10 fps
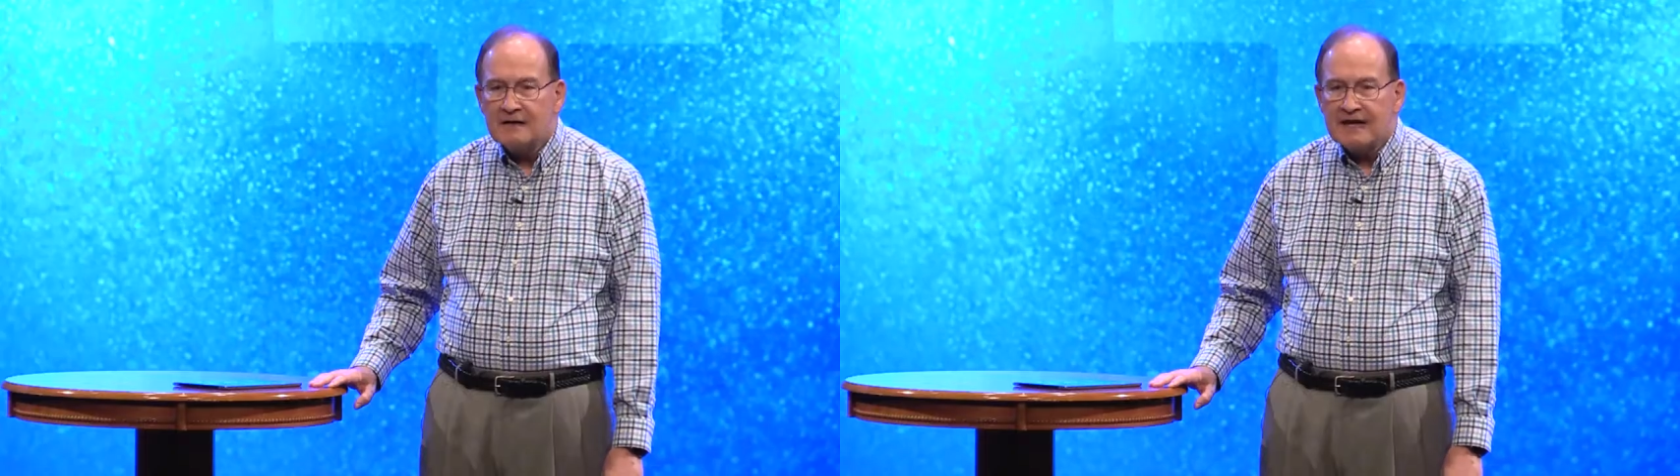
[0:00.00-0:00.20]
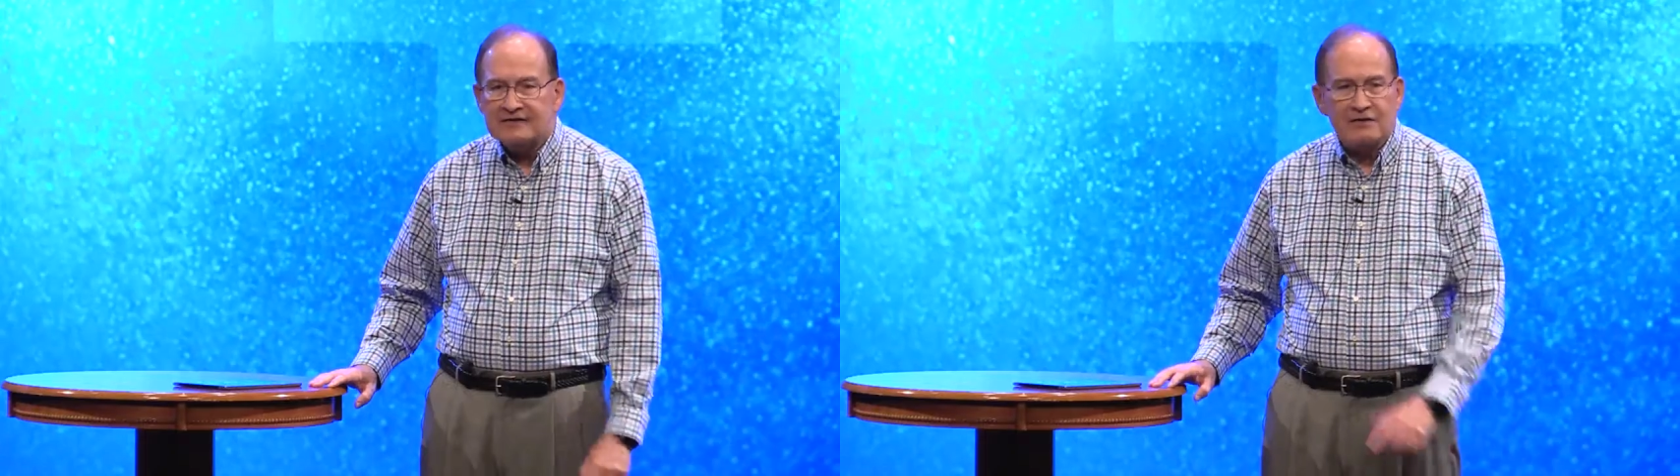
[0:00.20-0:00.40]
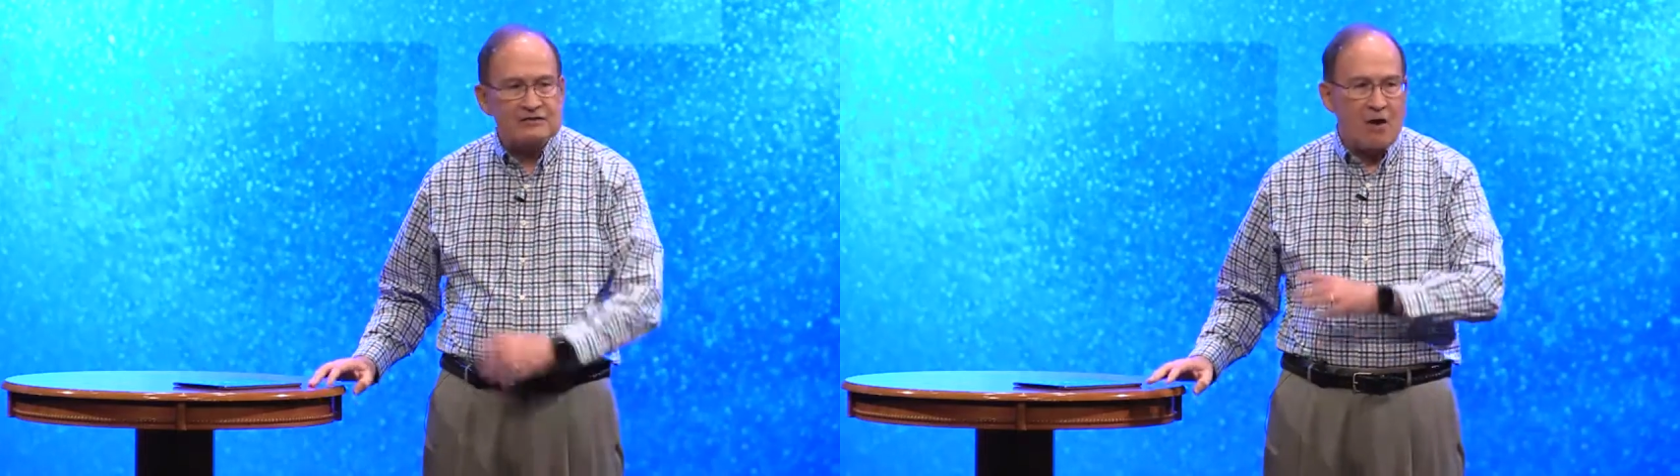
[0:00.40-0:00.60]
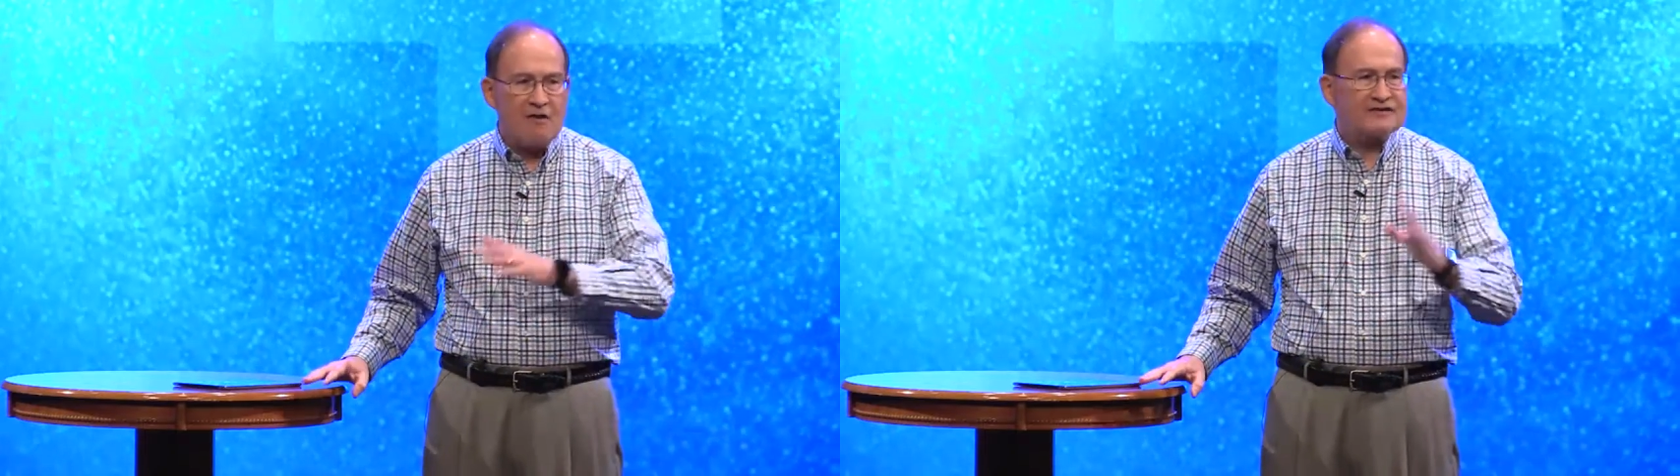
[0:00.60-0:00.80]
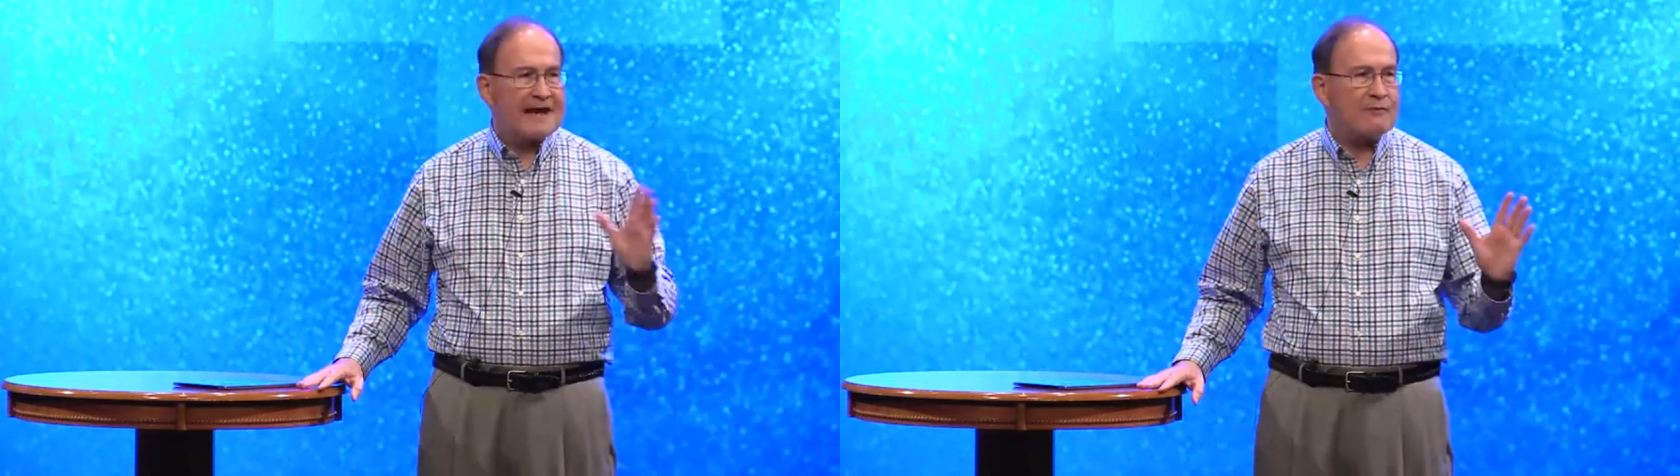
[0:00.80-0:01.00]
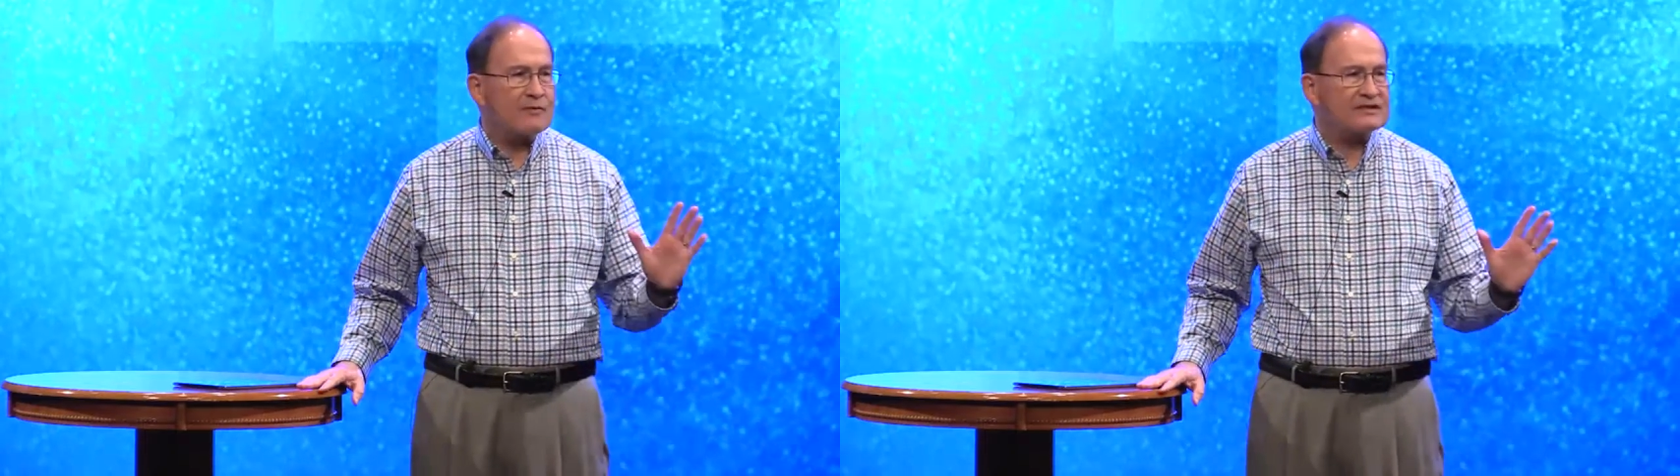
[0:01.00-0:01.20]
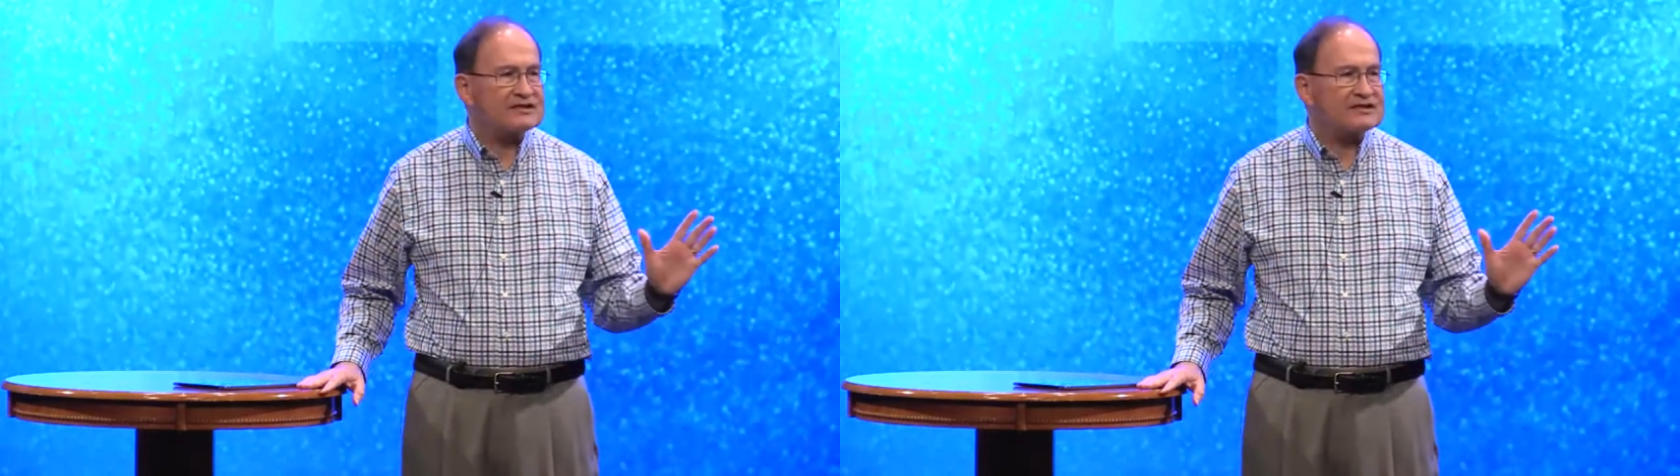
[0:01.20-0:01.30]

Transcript: And so as long as they were a